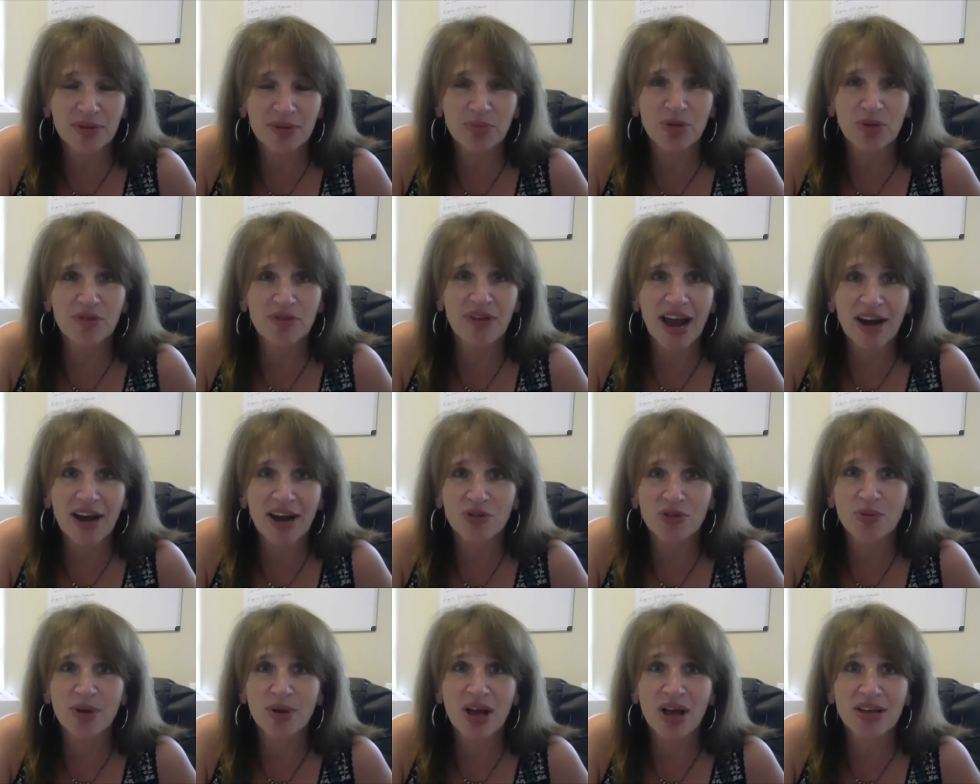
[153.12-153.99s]

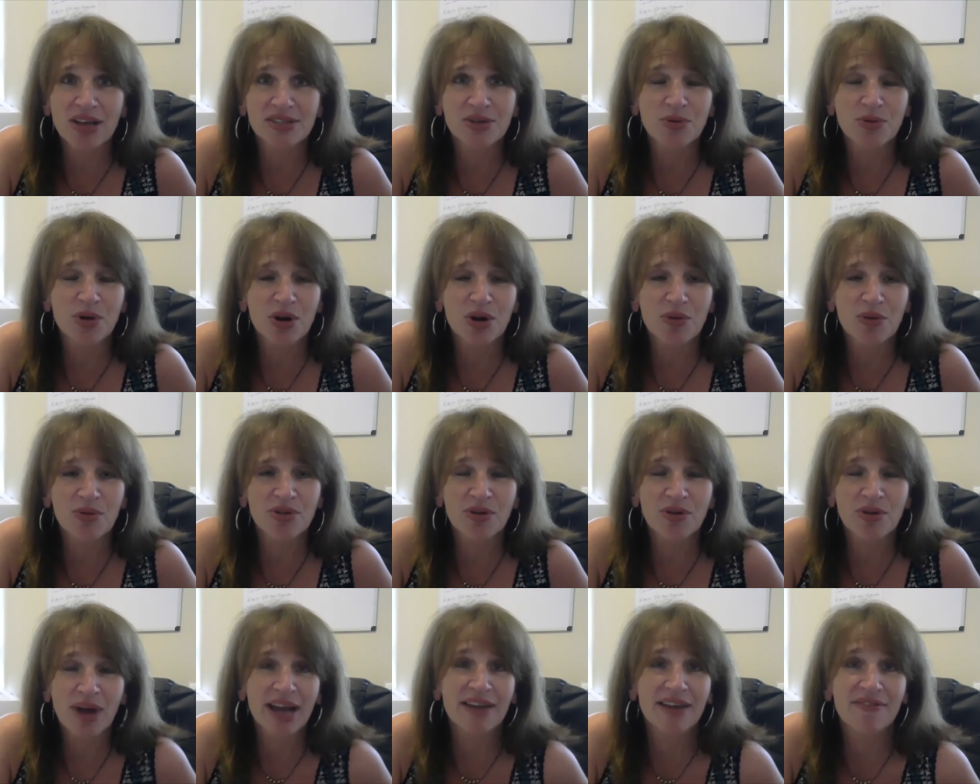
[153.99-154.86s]
providers. We also work with
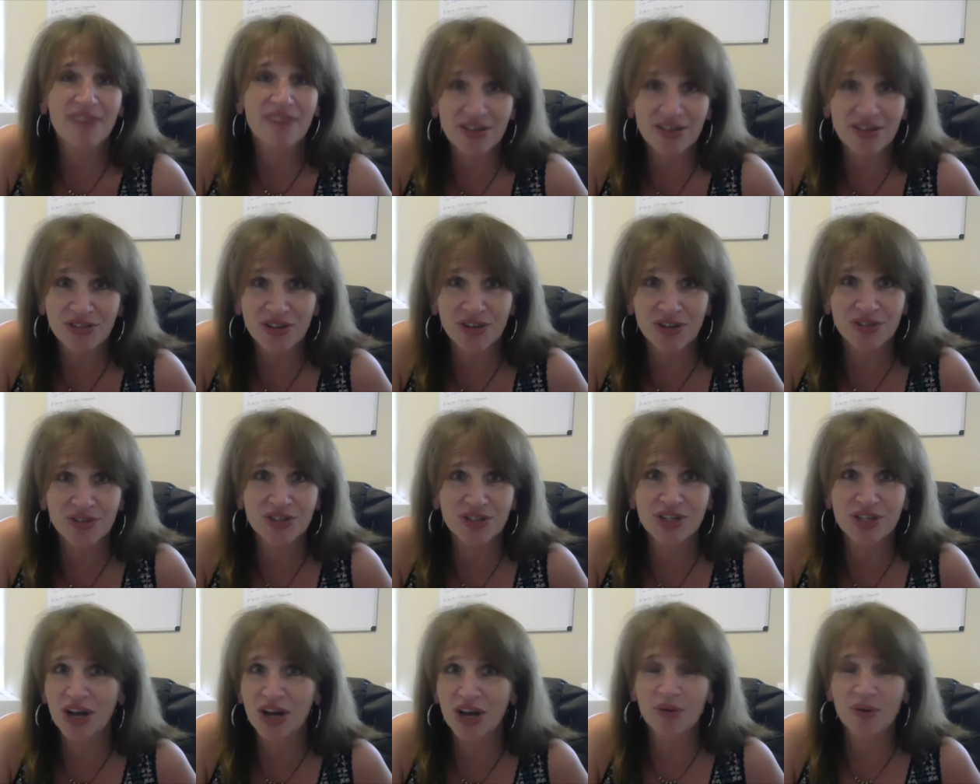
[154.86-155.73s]
great investors,
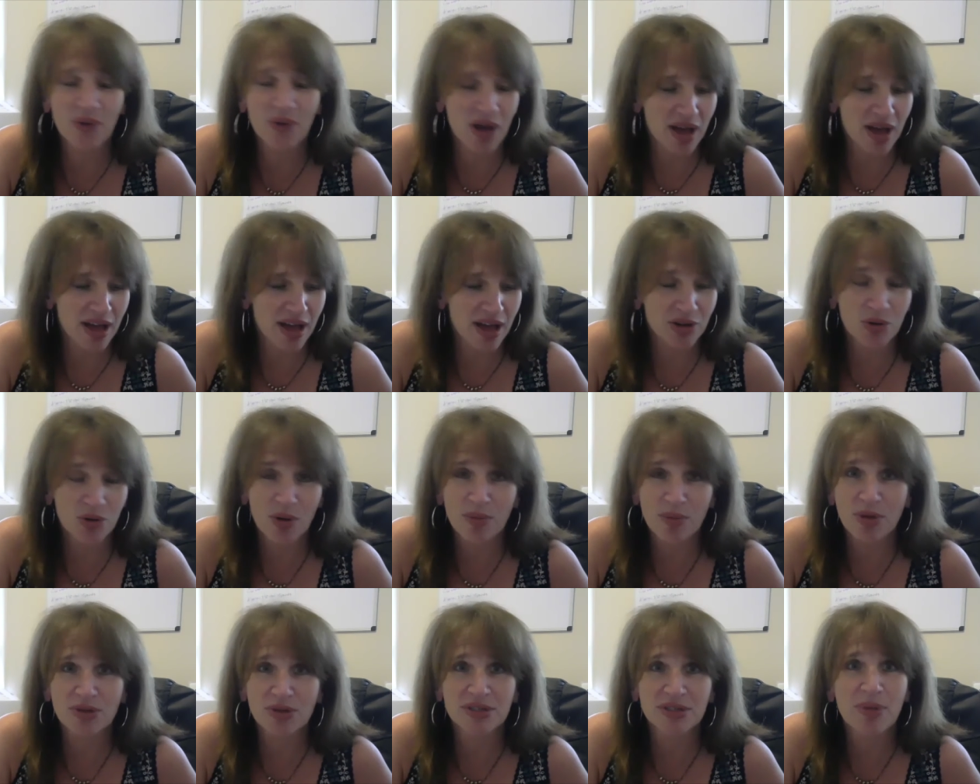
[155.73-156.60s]

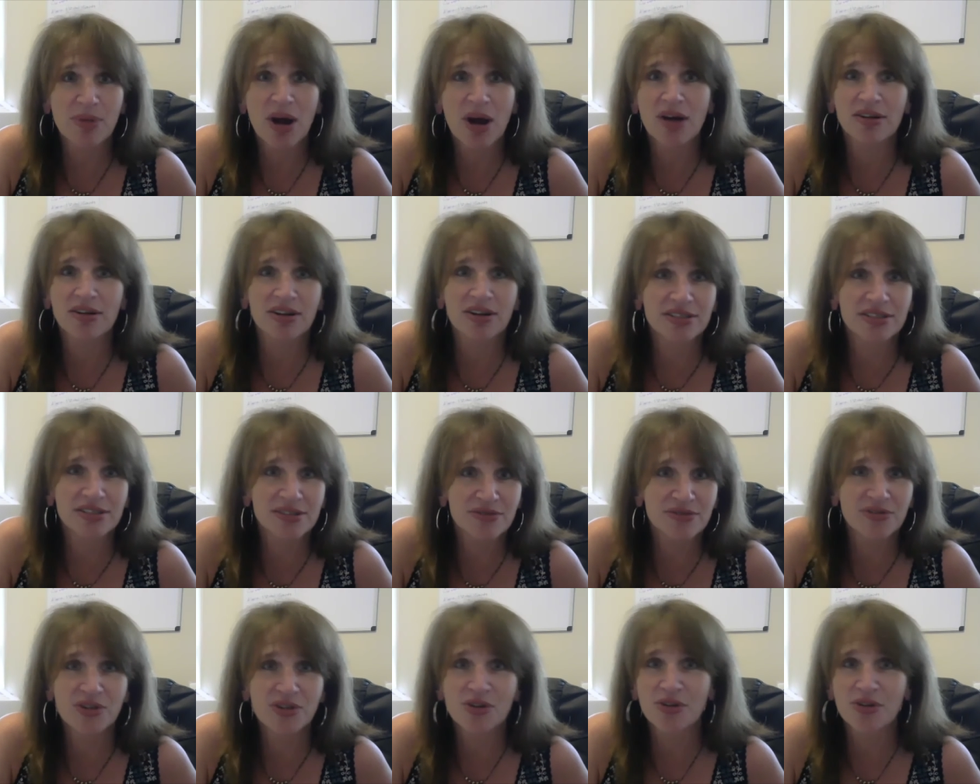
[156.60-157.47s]
Normosi Partners
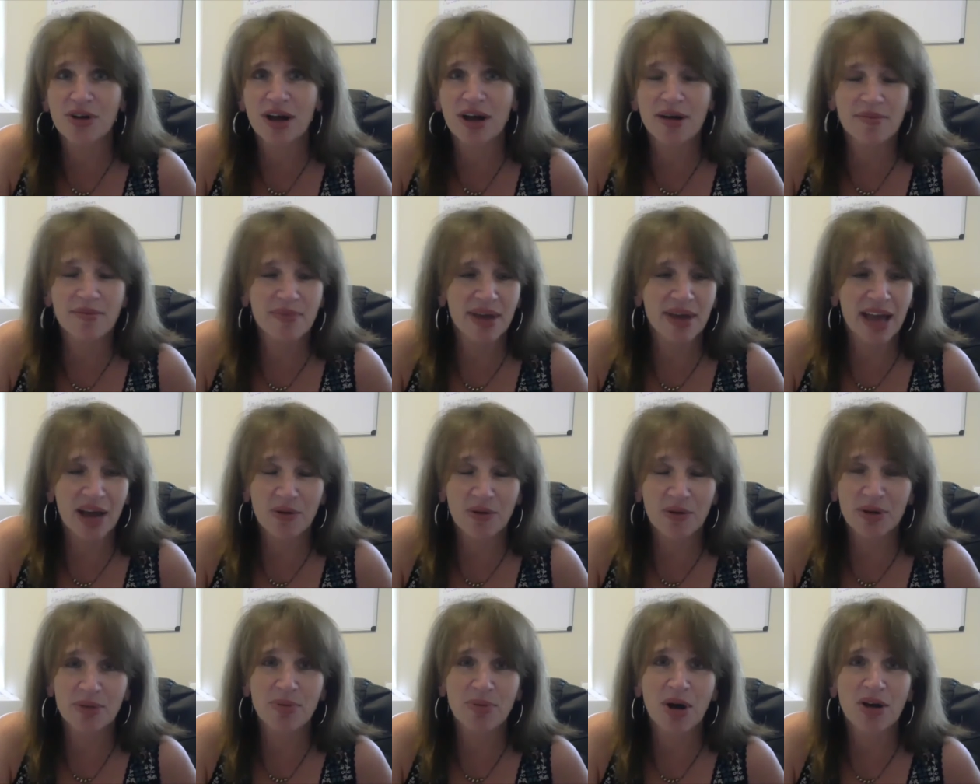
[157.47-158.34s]
and Fulcrum
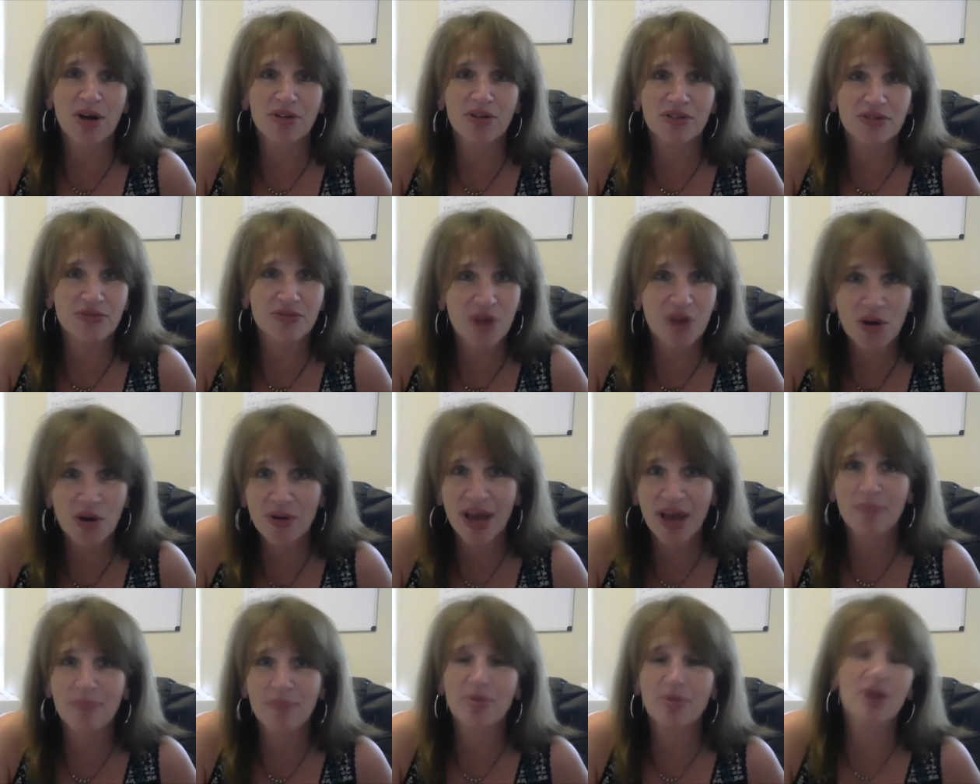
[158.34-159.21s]
Equity Partners,
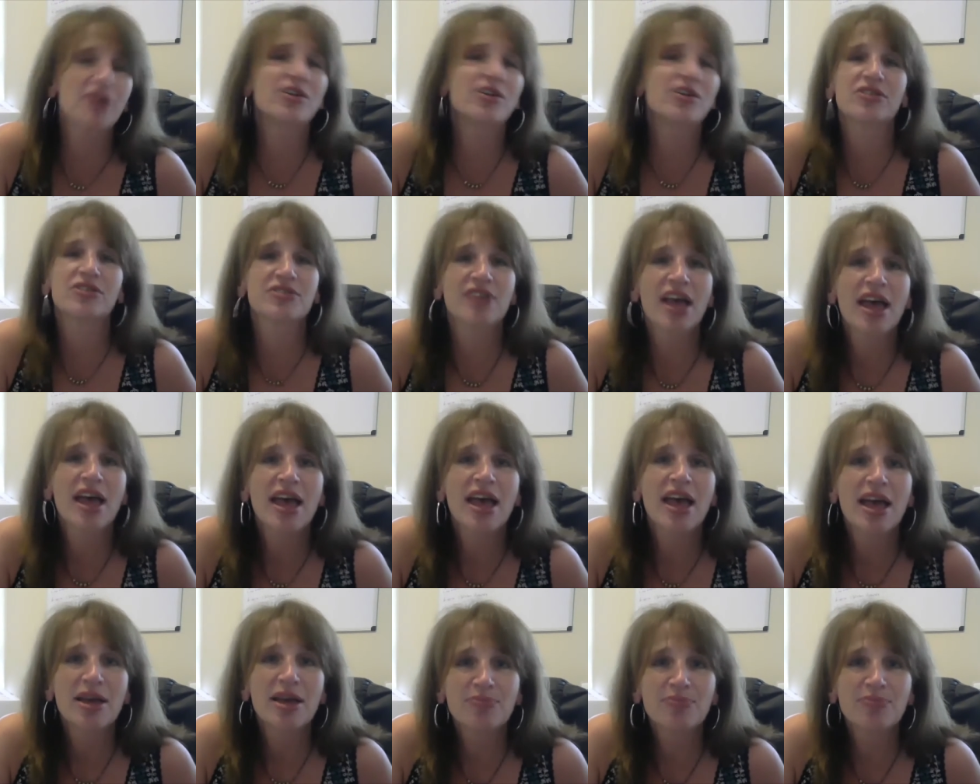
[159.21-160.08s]
BoCap Partners,
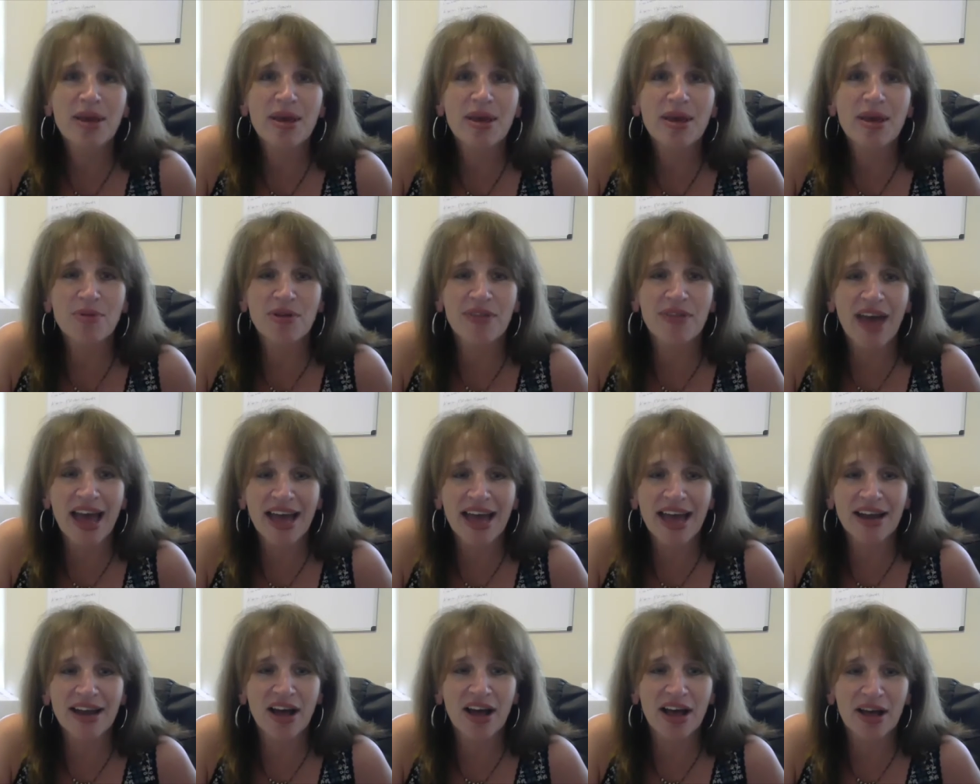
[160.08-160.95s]
people
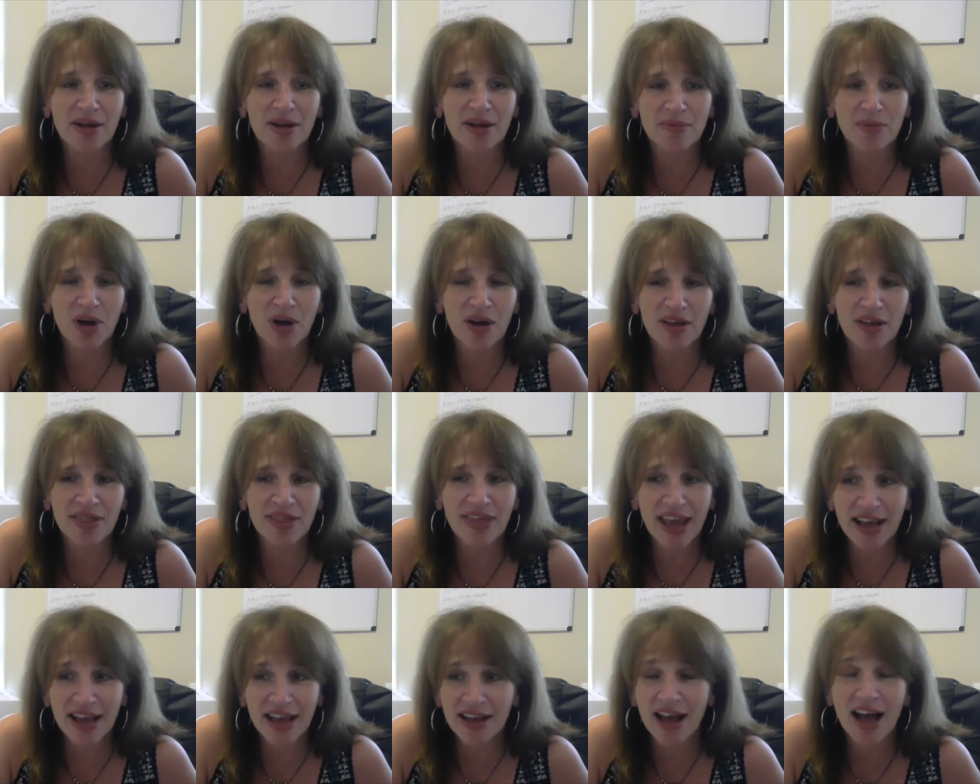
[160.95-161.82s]
that,
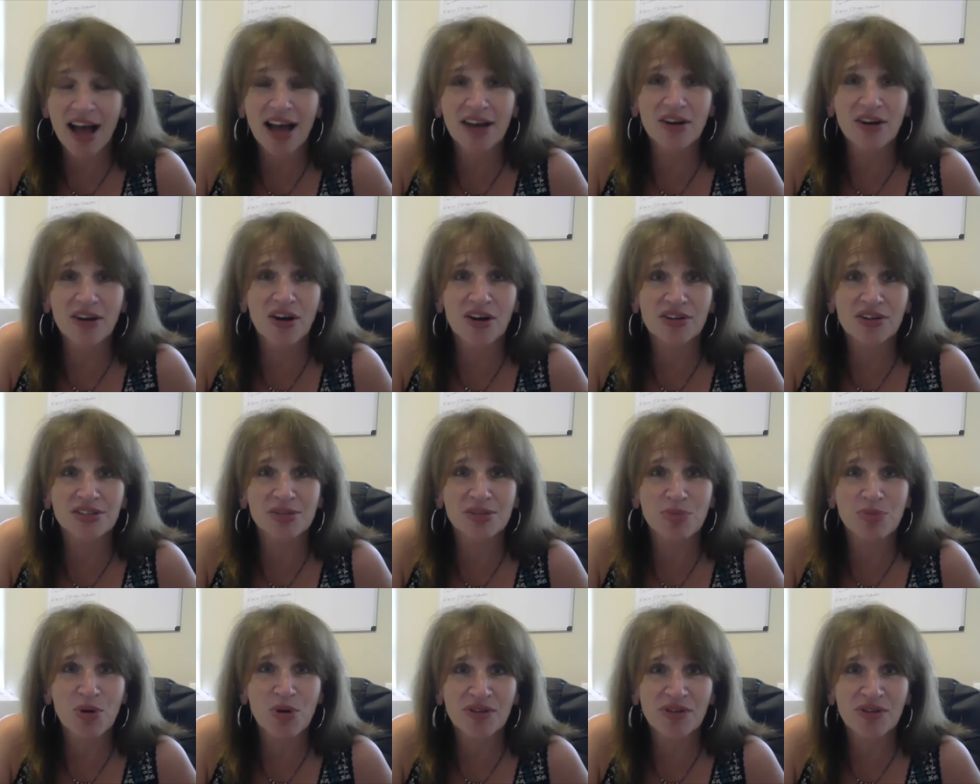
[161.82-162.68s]
thank God, are
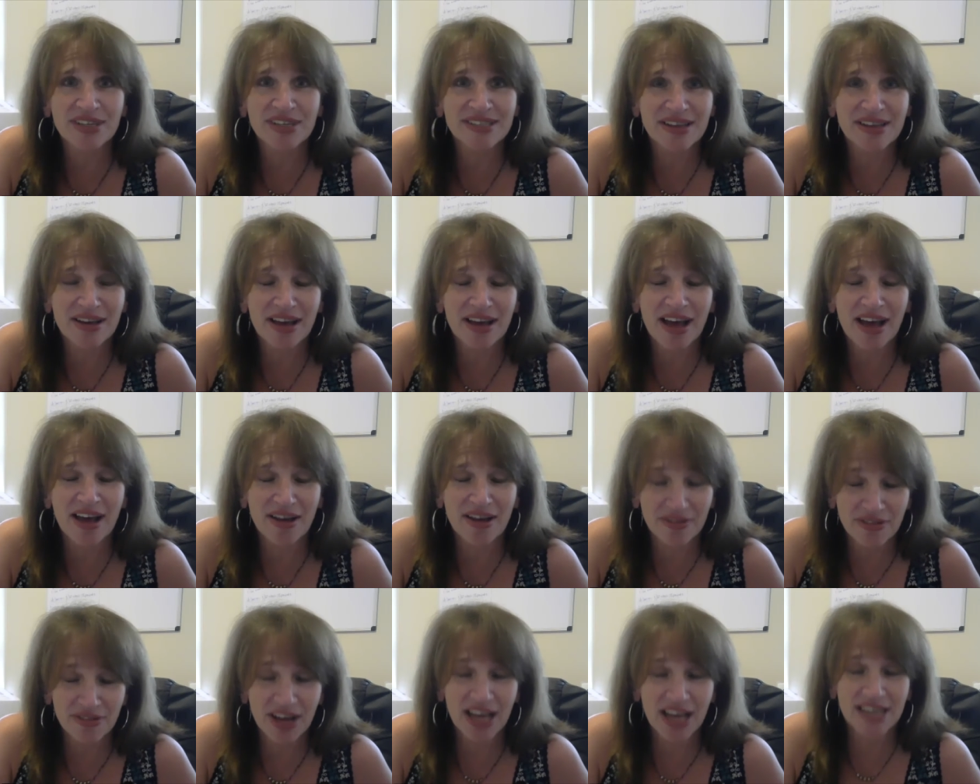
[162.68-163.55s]
supportive
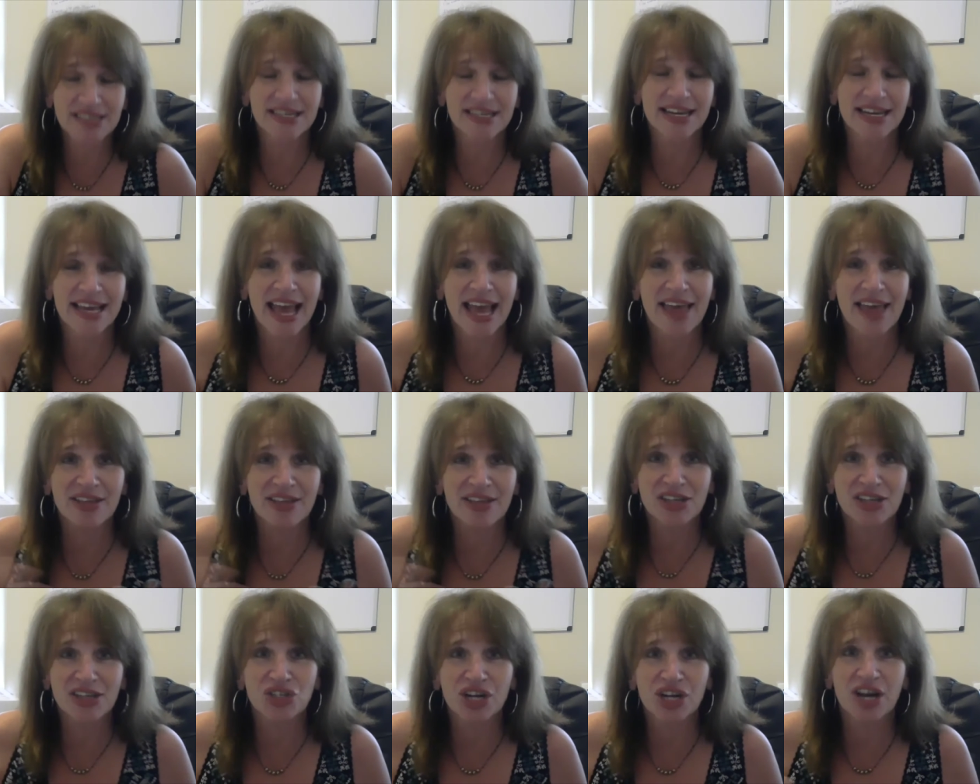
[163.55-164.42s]
of us again
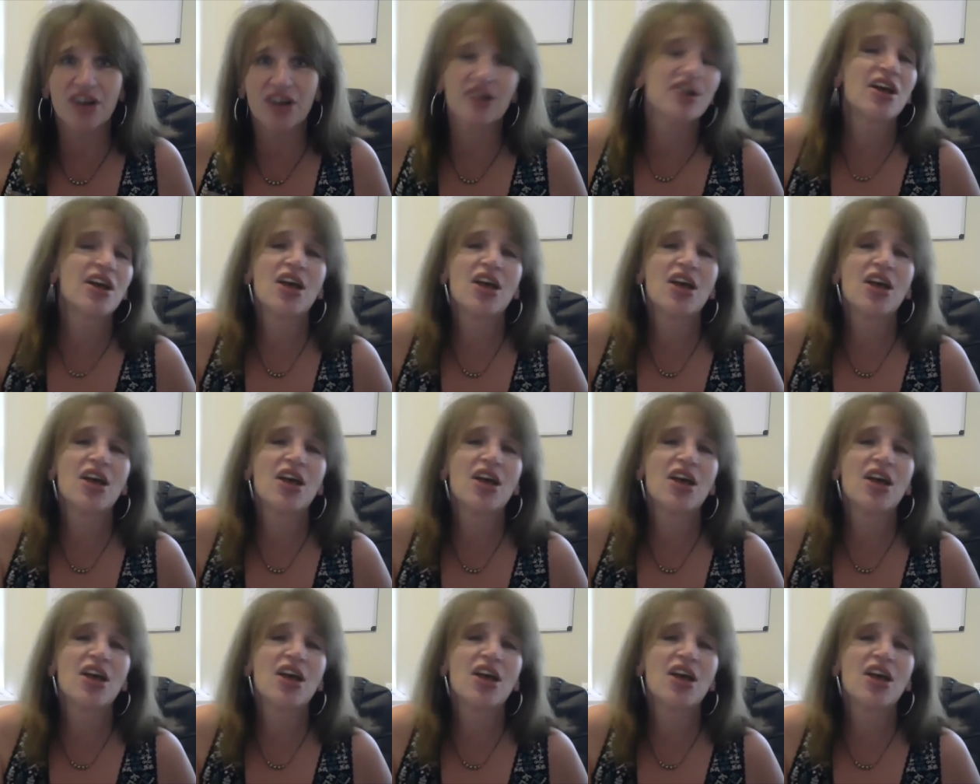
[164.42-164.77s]
this year.